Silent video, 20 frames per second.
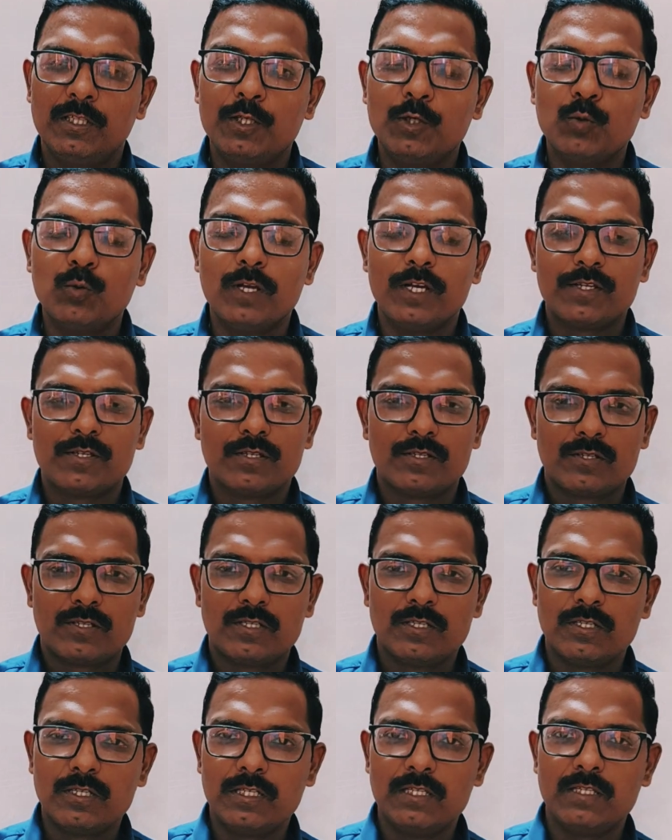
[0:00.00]
new lecture
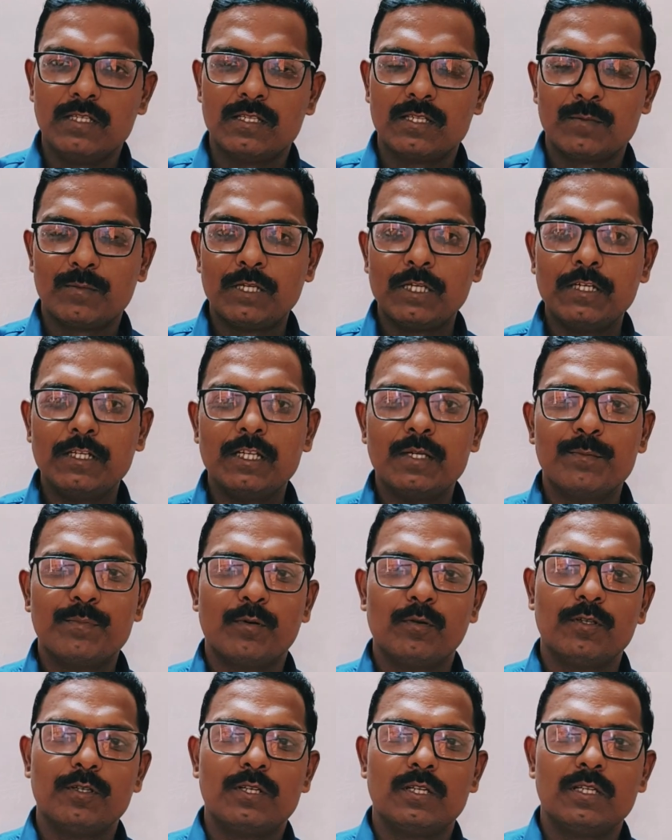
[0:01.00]
series of the Indian
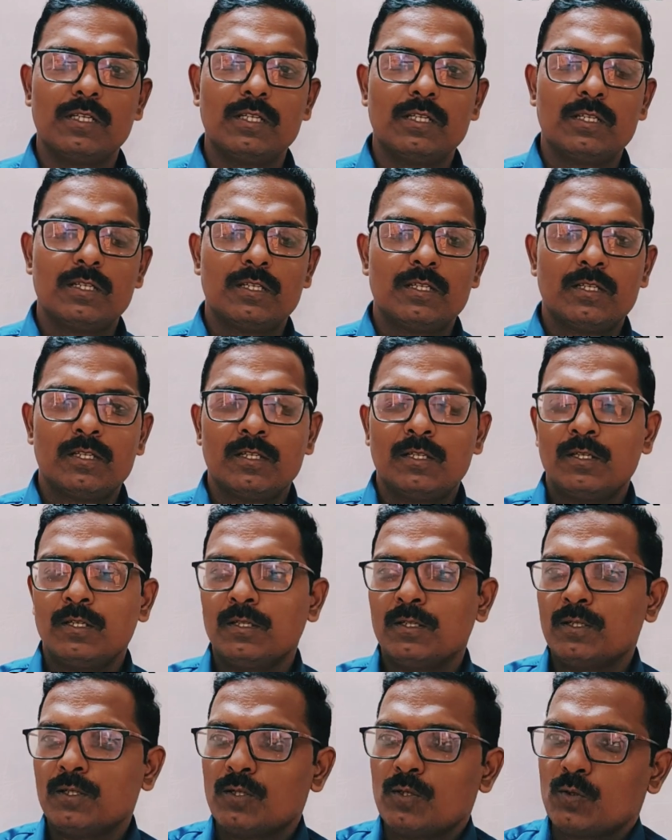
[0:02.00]
polity.
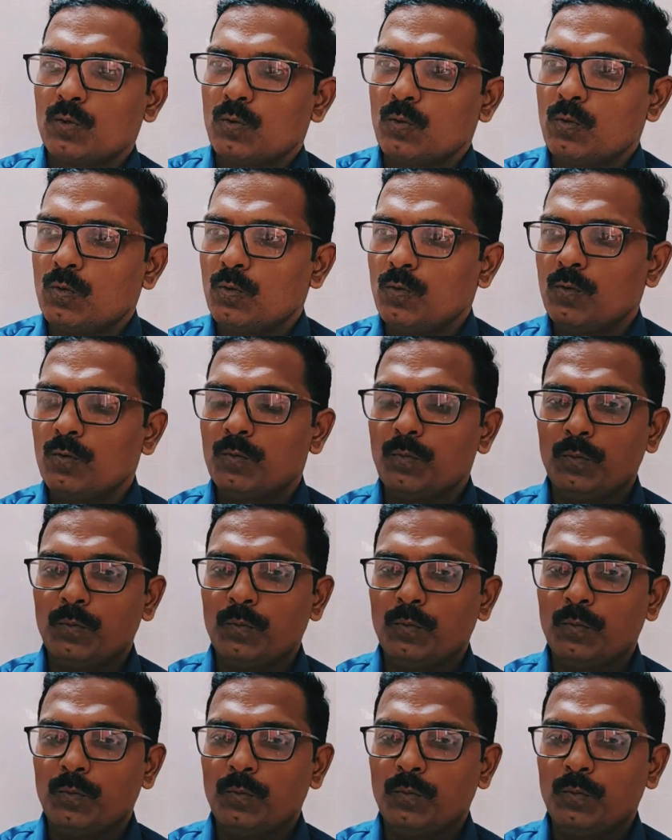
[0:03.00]
So